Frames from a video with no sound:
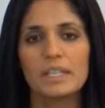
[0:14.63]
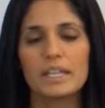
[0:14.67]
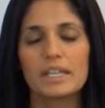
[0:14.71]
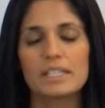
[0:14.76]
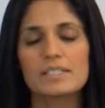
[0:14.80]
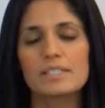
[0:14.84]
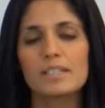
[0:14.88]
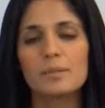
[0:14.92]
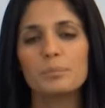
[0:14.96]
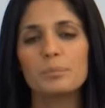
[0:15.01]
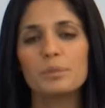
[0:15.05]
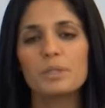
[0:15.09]
A
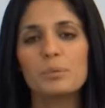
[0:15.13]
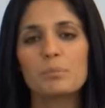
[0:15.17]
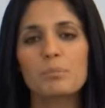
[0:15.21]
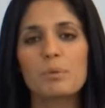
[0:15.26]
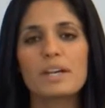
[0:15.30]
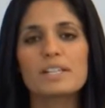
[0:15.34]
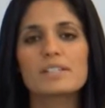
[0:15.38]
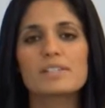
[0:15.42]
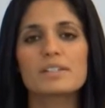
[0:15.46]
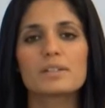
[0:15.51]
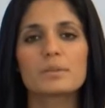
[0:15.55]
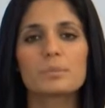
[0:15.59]
temporary
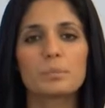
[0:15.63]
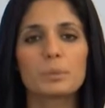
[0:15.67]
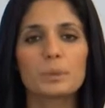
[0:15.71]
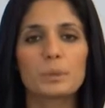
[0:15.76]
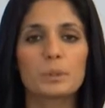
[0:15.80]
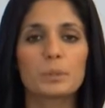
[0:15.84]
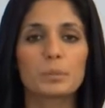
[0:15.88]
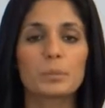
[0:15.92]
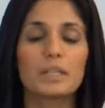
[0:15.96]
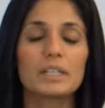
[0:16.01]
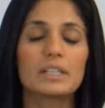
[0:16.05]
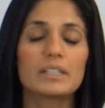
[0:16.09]
resident
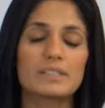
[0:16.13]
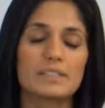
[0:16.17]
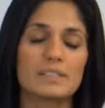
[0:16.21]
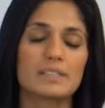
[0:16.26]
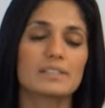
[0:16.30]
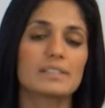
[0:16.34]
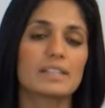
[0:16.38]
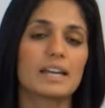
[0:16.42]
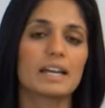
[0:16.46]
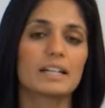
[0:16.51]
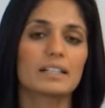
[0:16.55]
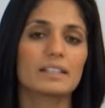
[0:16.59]
permit is
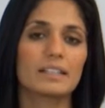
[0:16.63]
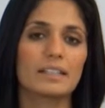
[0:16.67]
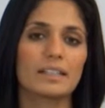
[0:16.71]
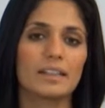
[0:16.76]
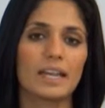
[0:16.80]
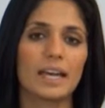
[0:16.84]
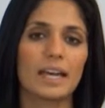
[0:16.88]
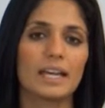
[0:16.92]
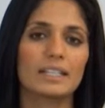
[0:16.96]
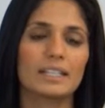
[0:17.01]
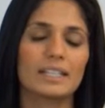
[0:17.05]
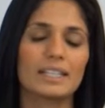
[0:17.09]
exactly
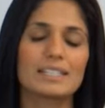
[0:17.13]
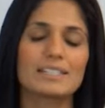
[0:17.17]
that.